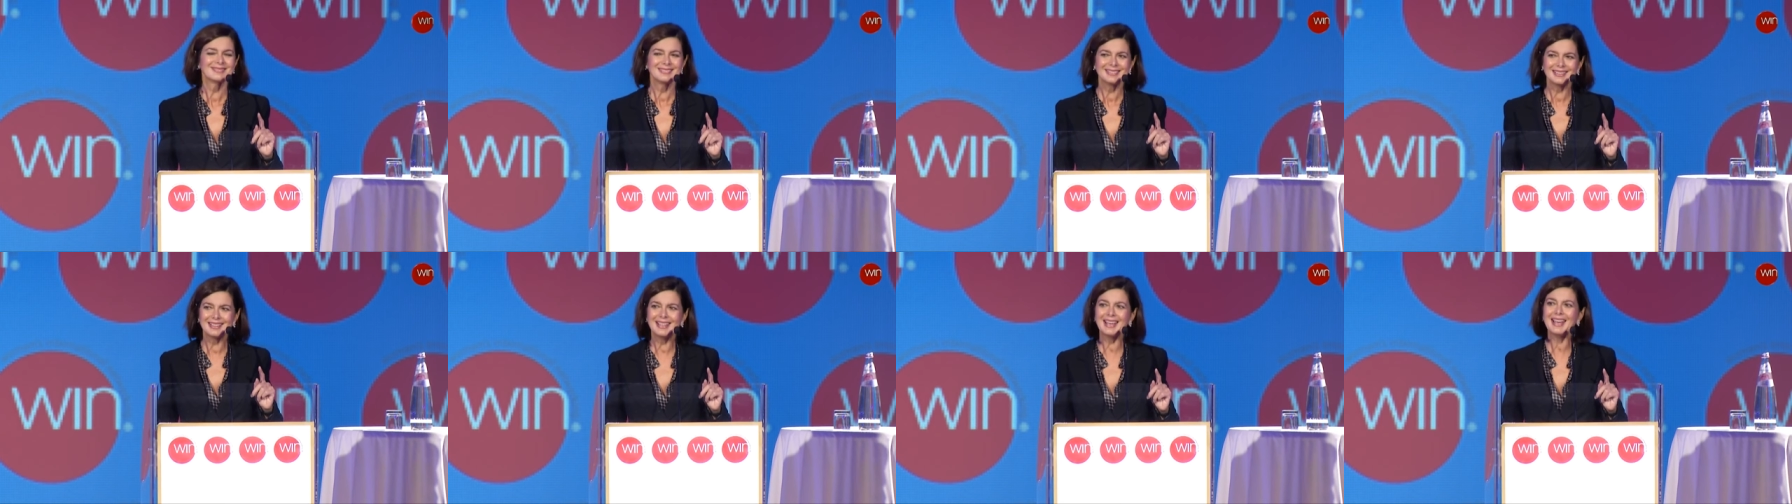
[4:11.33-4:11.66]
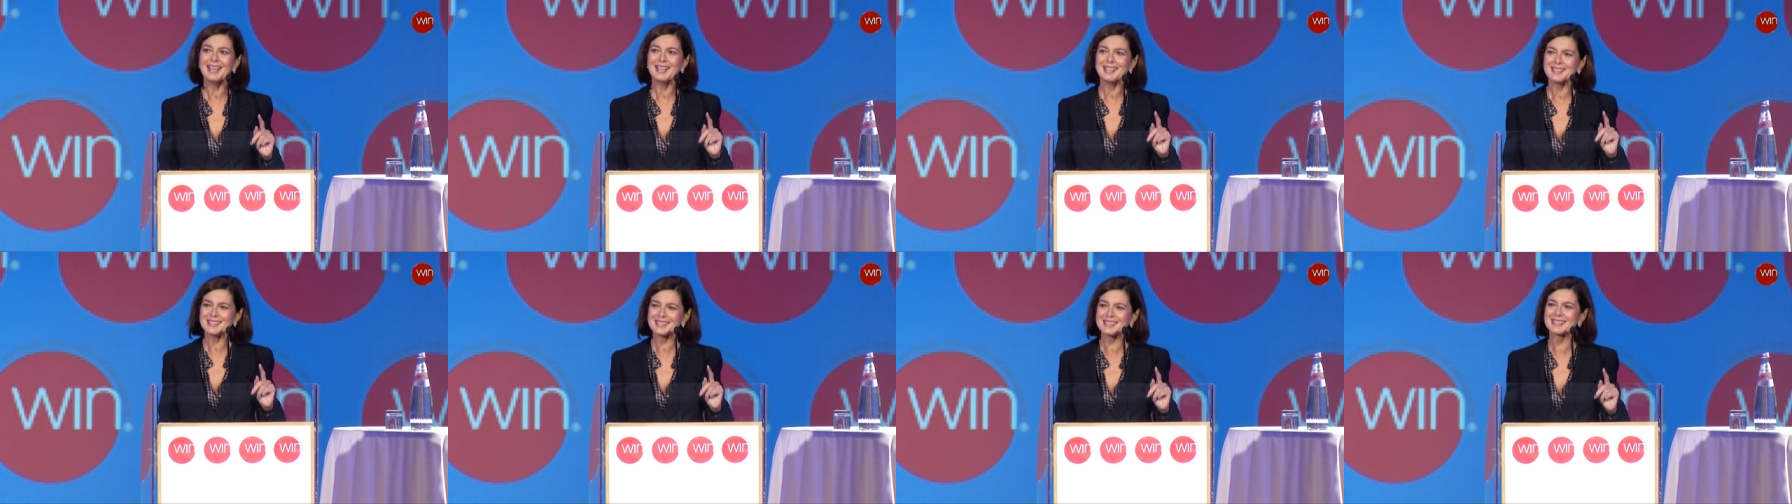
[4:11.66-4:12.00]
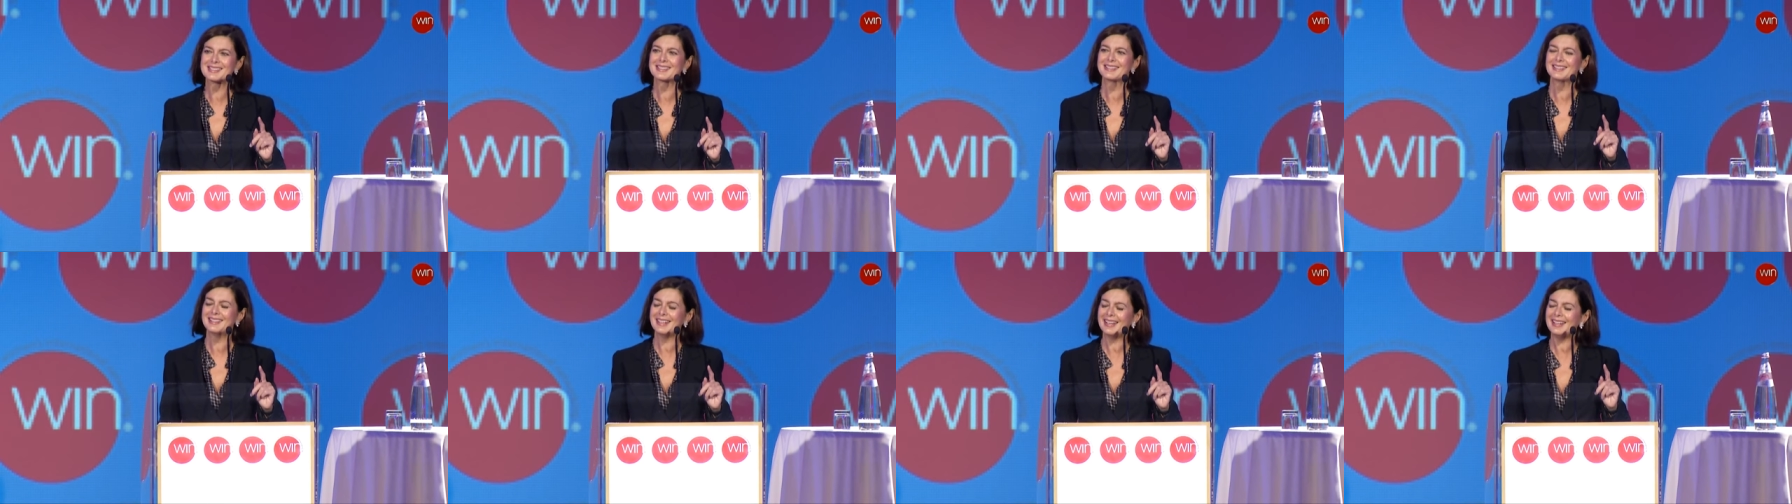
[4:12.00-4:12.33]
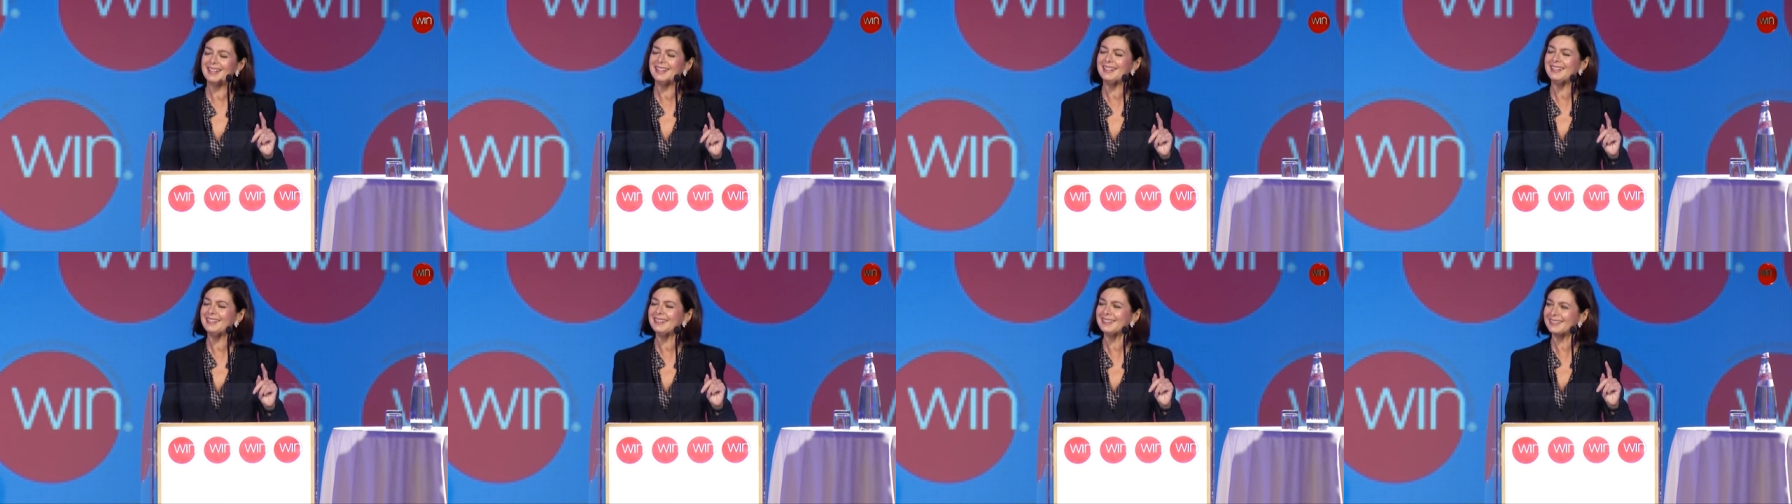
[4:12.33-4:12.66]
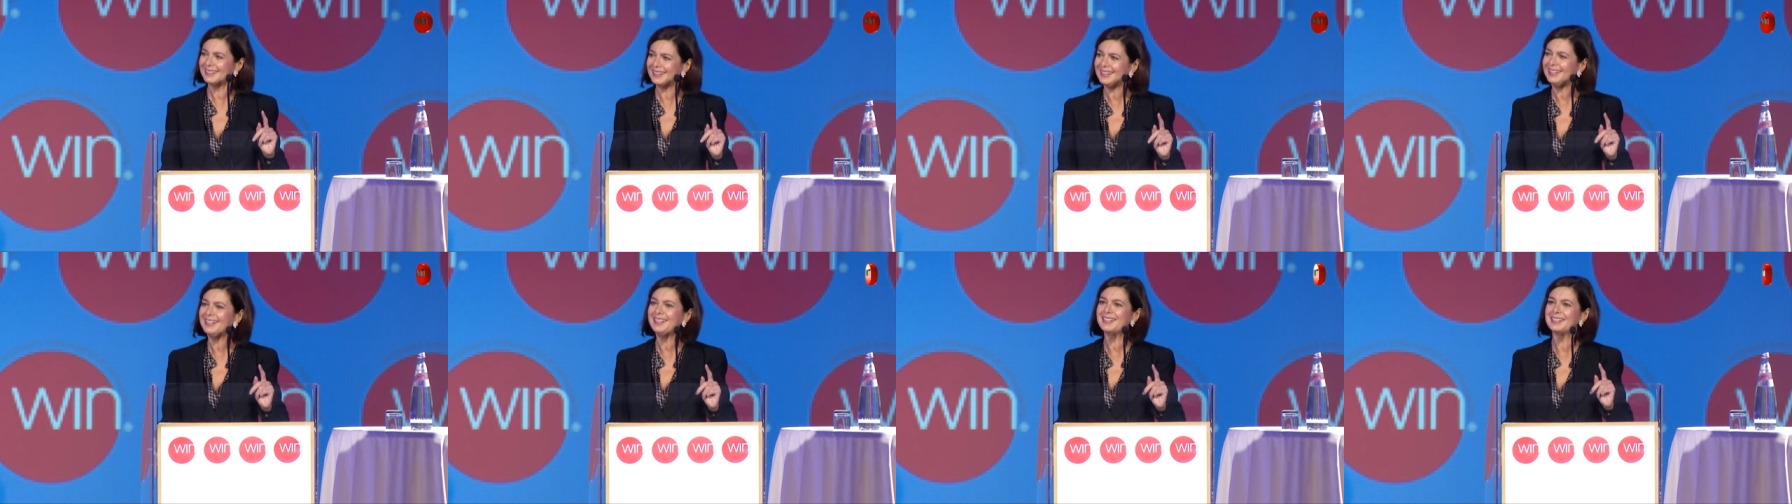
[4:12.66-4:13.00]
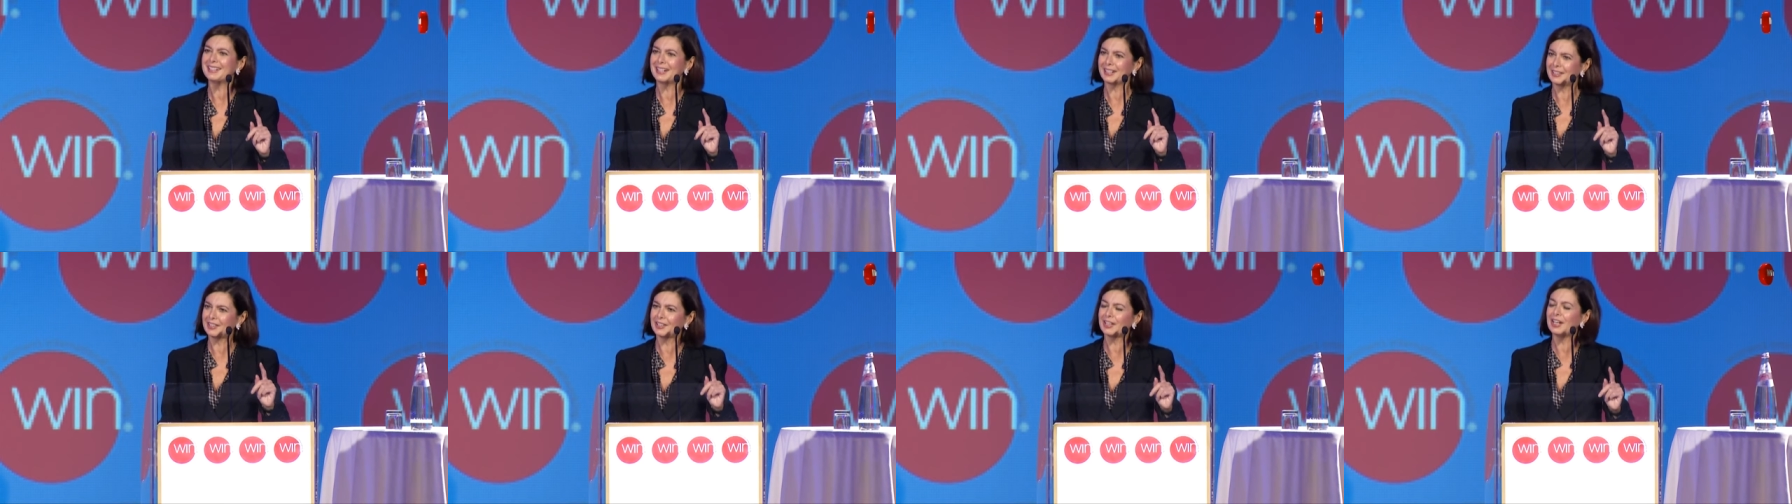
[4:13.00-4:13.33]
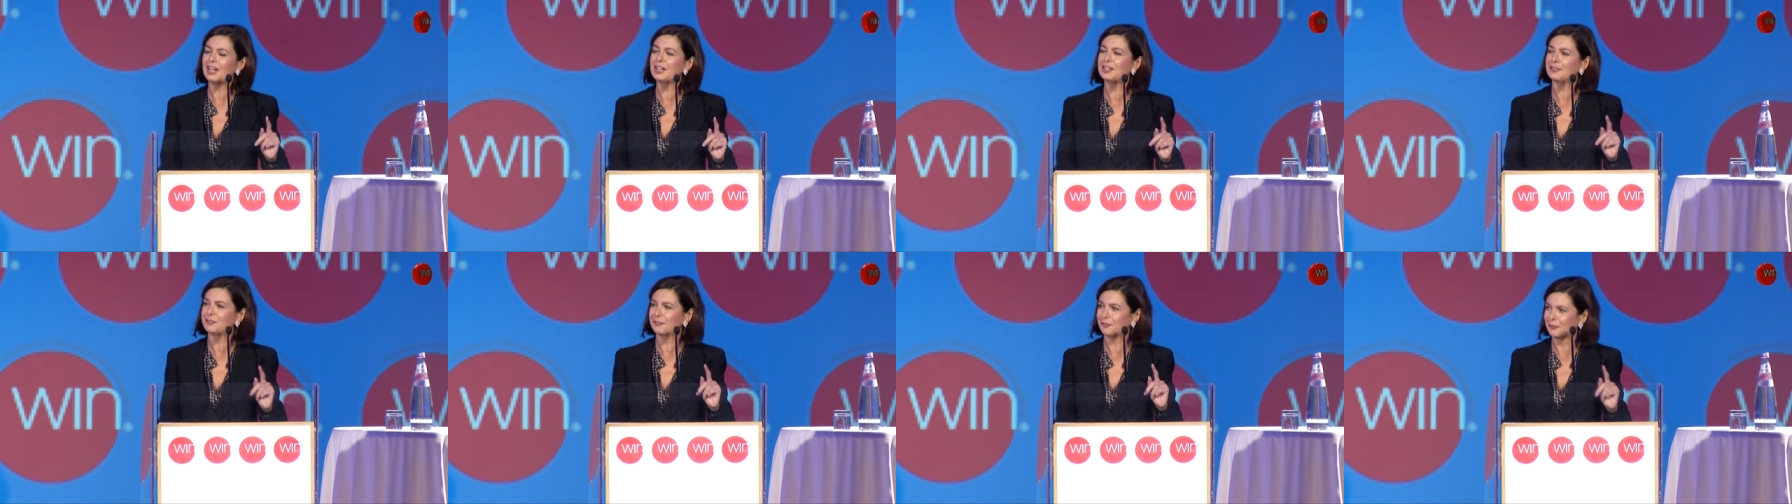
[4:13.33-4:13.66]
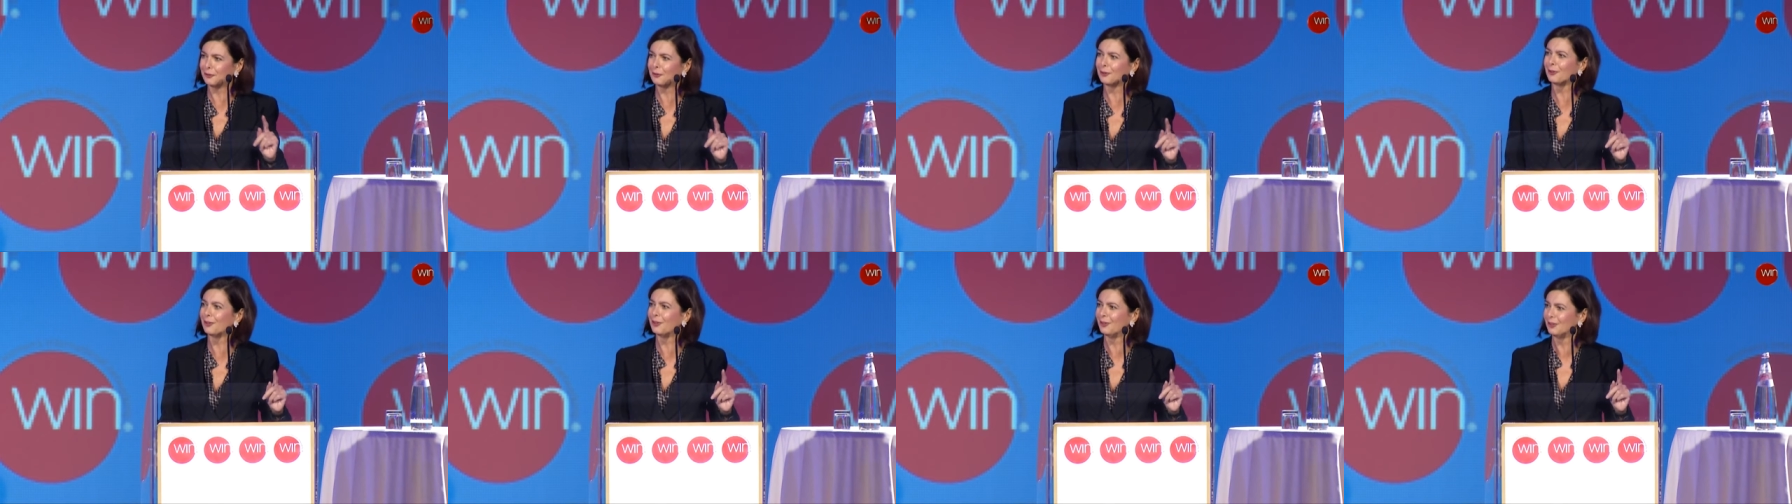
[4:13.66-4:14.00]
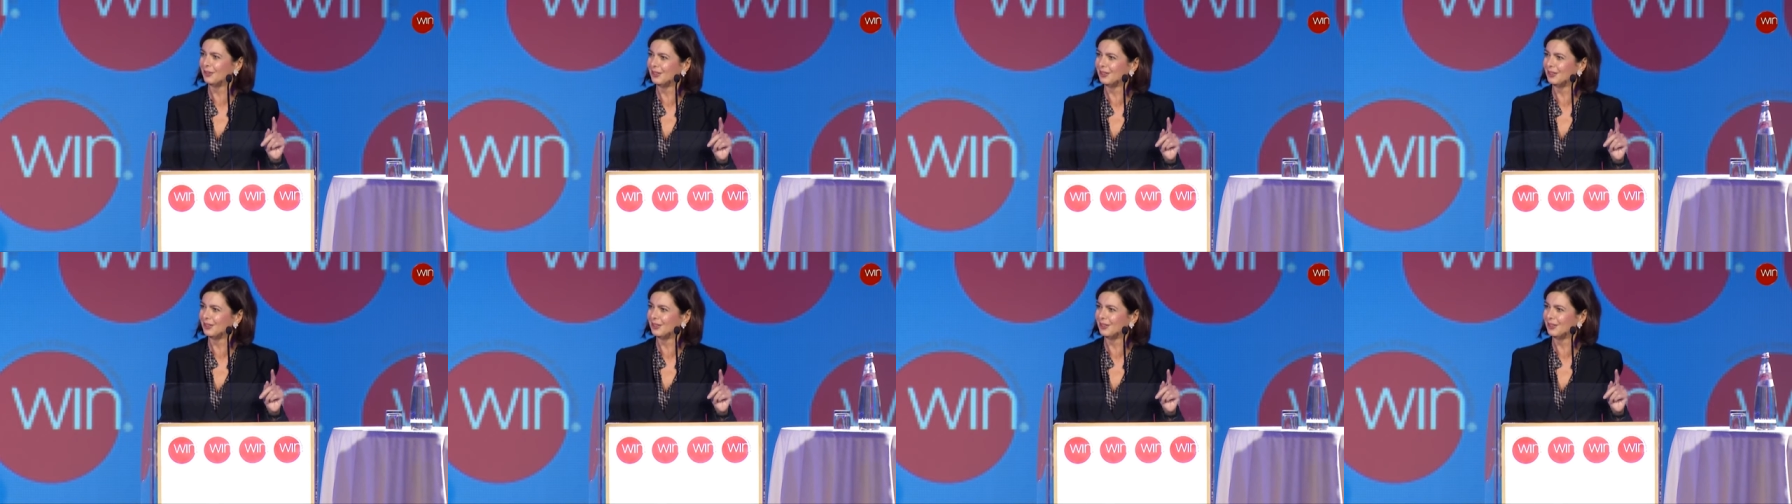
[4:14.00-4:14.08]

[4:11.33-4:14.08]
Yes, they indeed are grateful.